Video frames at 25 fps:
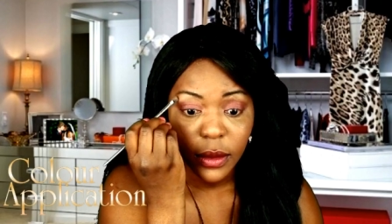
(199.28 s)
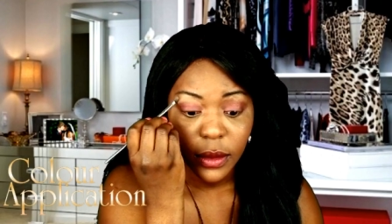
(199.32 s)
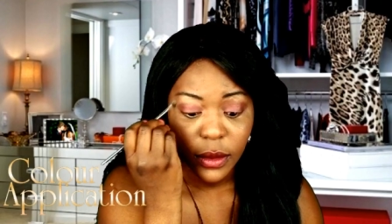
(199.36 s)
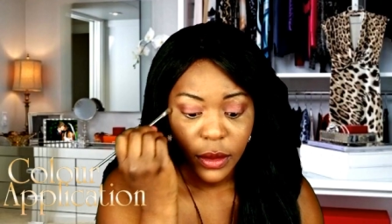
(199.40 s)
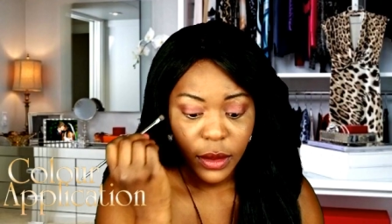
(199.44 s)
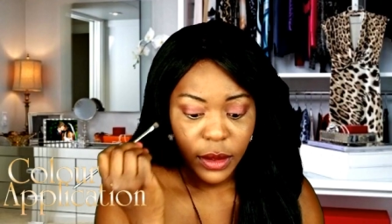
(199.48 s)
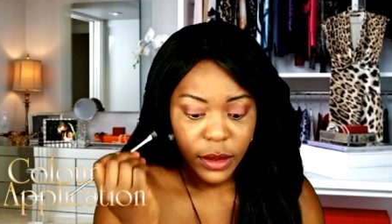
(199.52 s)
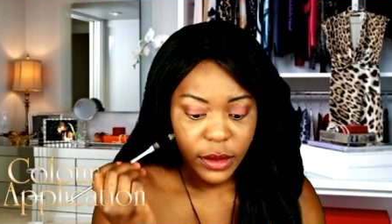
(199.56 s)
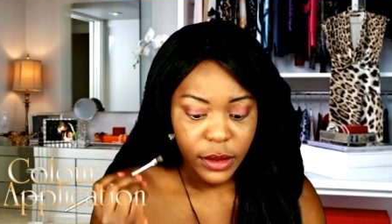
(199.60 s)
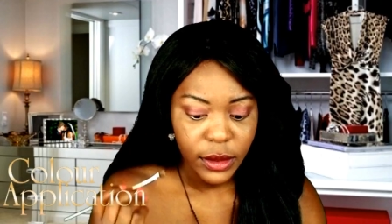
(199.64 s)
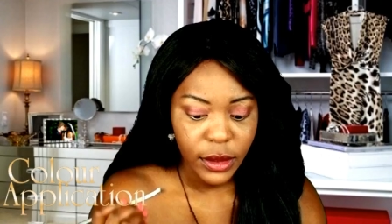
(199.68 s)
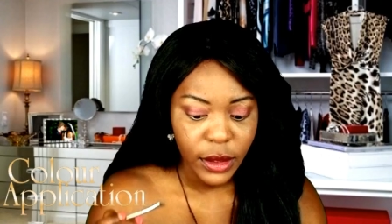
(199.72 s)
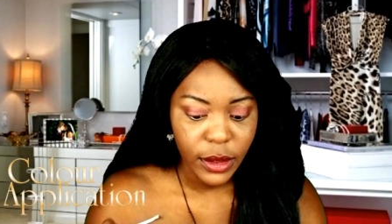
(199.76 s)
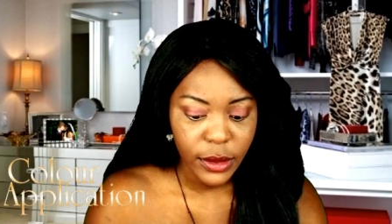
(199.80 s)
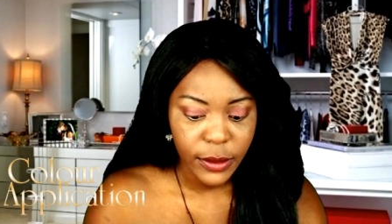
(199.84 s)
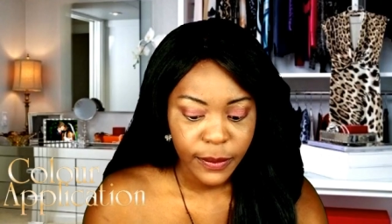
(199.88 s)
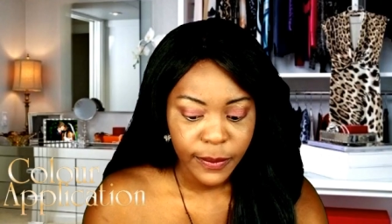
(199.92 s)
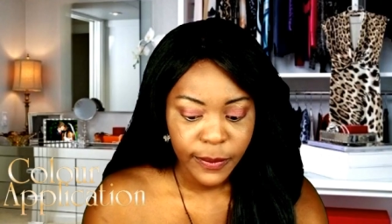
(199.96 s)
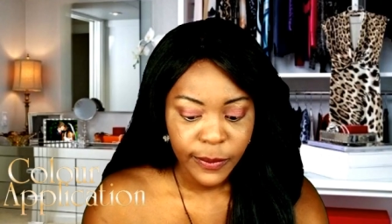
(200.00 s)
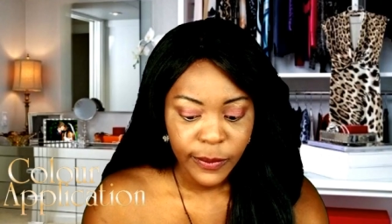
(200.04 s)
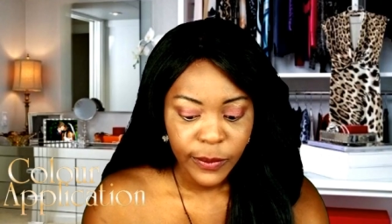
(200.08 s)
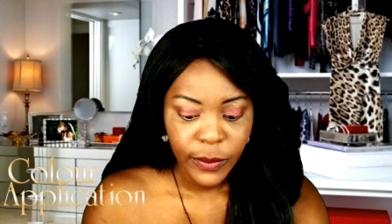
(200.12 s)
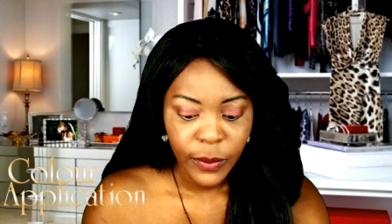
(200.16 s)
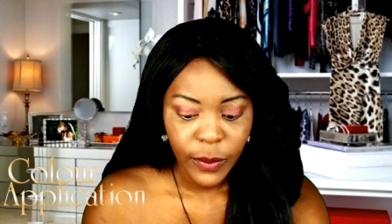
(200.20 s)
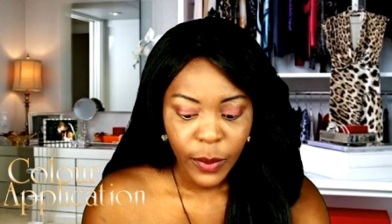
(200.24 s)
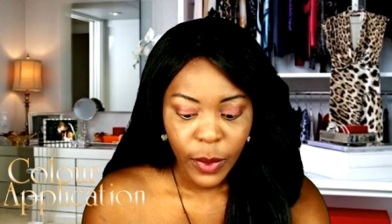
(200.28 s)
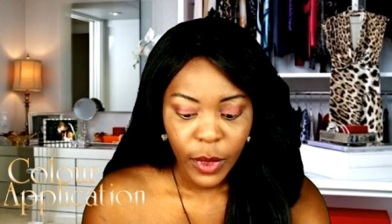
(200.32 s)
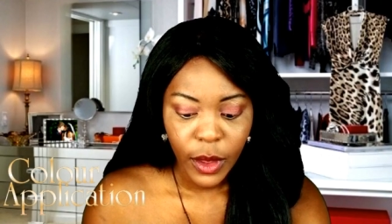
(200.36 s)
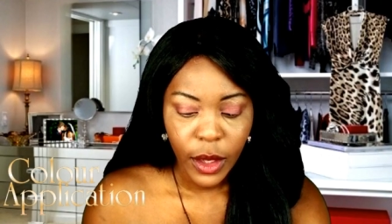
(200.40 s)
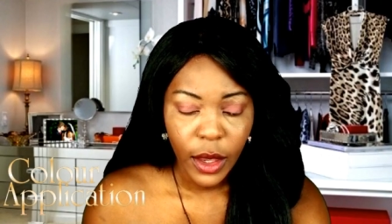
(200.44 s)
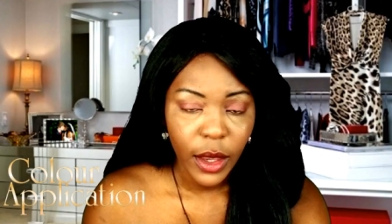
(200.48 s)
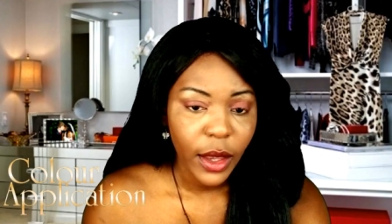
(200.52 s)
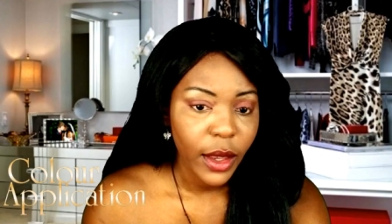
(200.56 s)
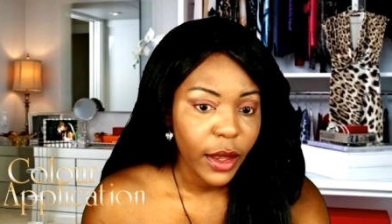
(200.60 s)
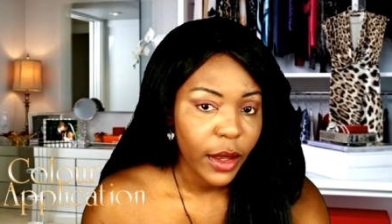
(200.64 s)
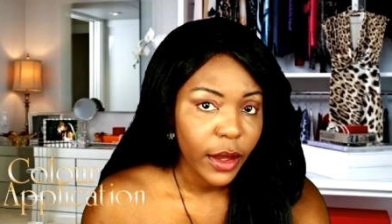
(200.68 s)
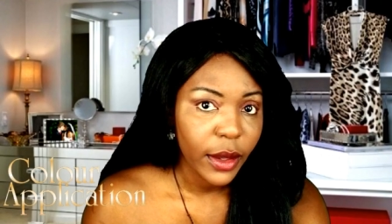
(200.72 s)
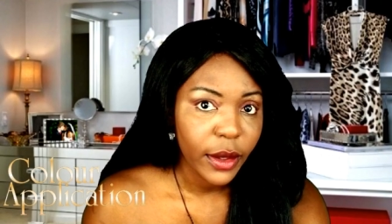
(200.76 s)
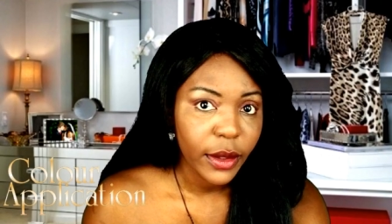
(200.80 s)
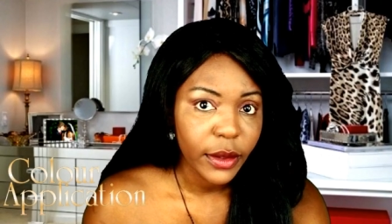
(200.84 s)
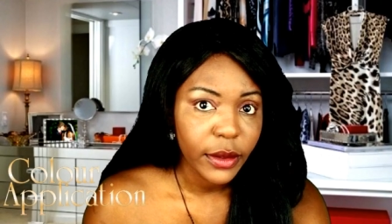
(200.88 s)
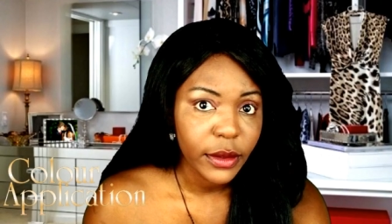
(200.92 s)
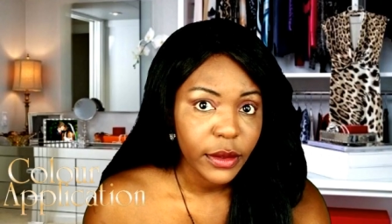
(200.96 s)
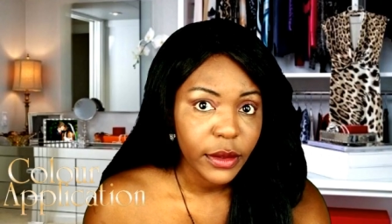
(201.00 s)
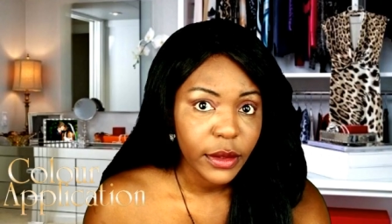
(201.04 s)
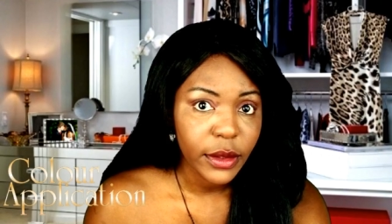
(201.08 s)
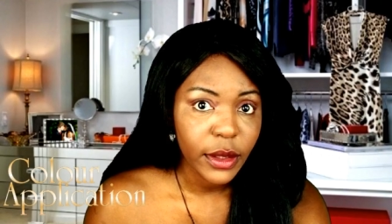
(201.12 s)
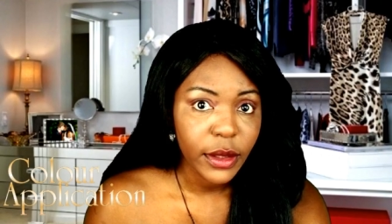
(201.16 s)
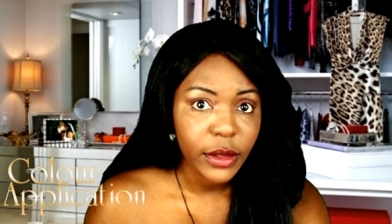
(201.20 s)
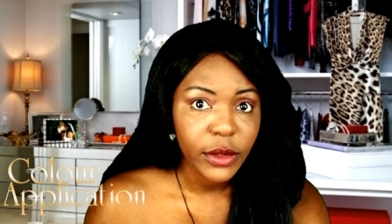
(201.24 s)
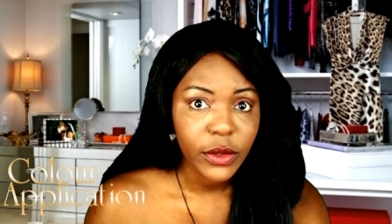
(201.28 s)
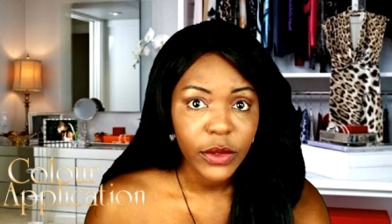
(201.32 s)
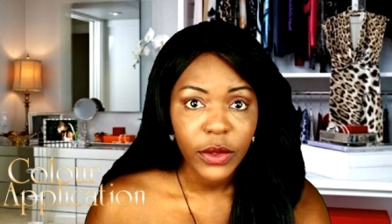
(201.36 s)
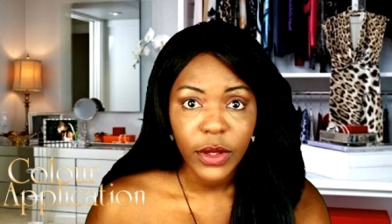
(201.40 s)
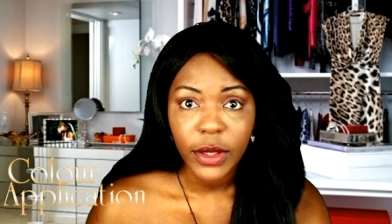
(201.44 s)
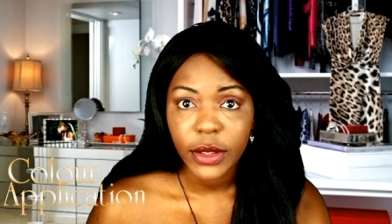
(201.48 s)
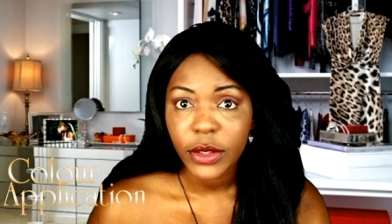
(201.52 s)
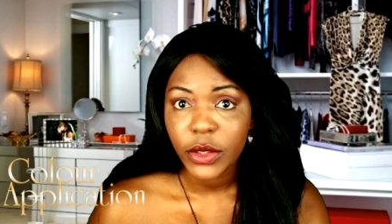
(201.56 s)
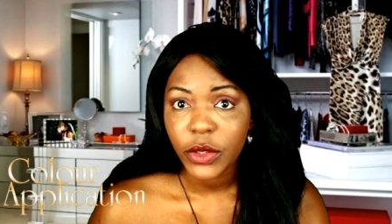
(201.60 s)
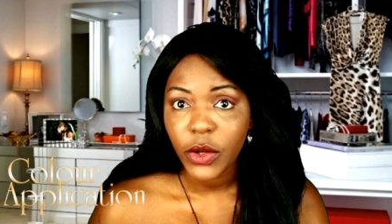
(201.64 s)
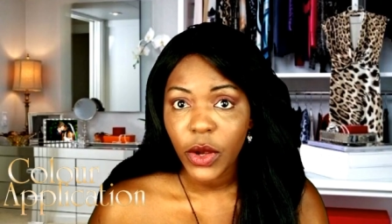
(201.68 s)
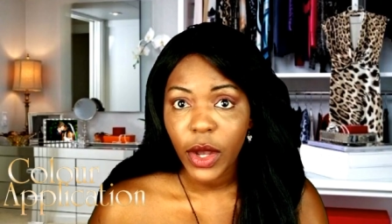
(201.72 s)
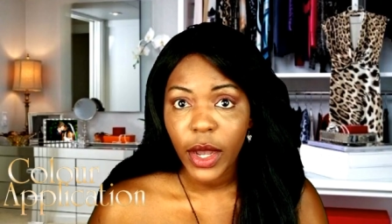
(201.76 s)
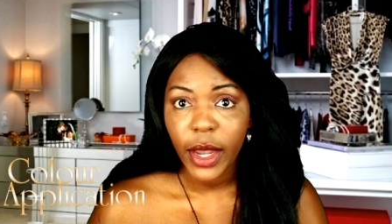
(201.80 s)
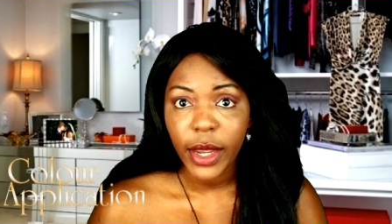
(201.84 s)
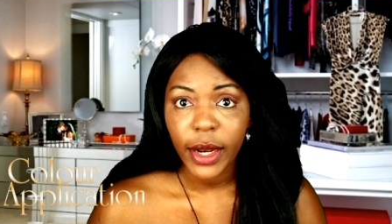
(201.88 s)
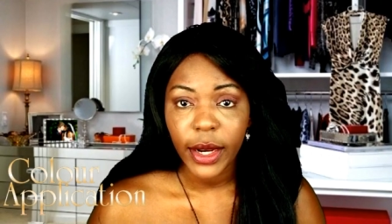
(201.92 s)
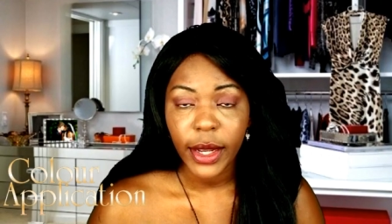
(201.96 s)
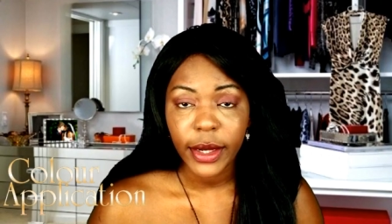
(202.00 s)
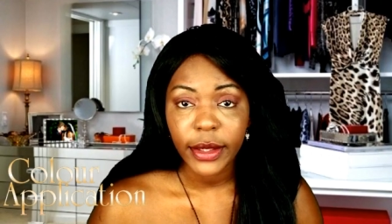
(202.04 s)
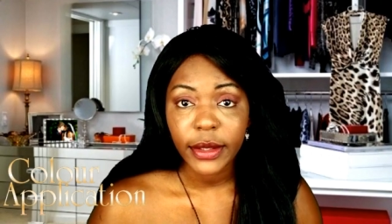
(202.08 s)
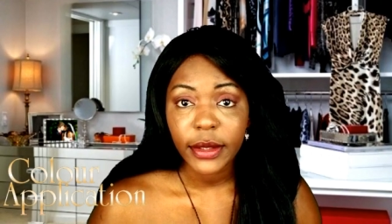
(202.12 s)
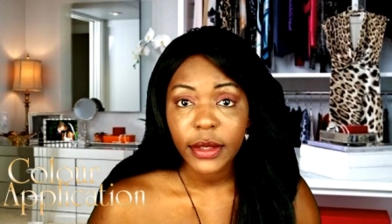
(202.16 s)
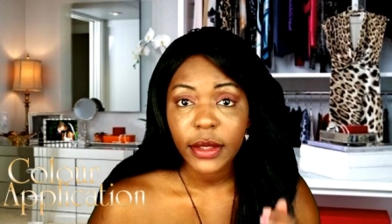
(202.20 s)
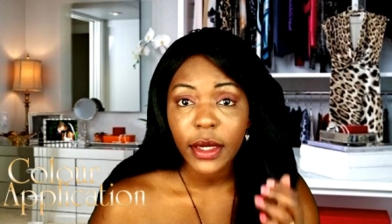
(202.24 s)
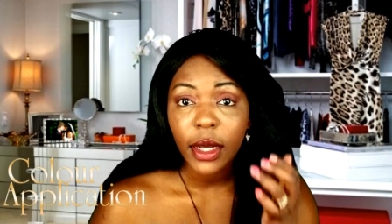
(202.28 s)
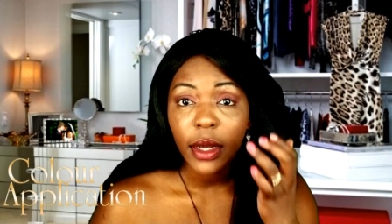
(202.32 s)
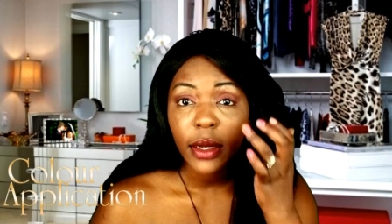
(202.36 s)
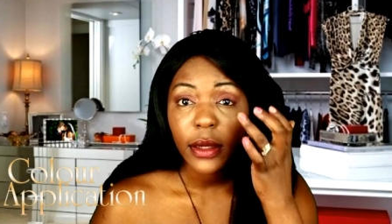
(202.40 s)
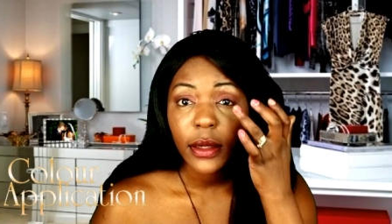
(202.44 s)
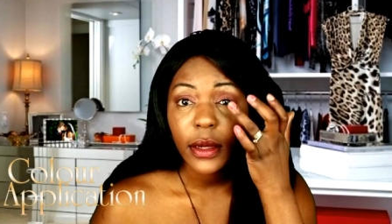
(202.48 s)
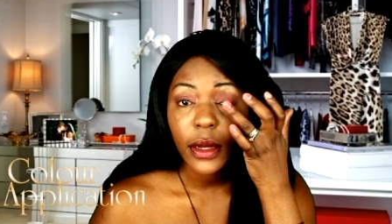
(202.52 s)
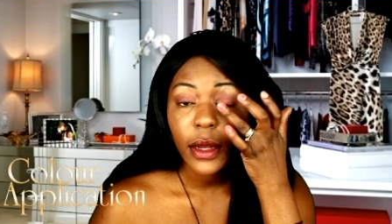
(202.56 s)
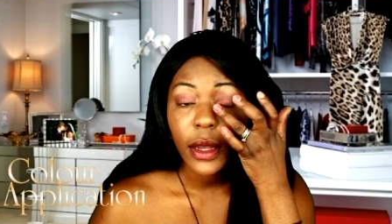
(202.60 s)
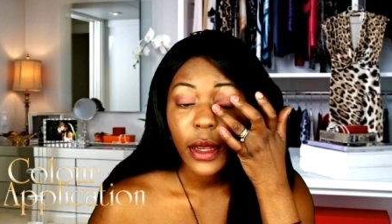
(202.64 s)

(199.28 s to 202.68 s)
that's it and yeah so that's your highlight done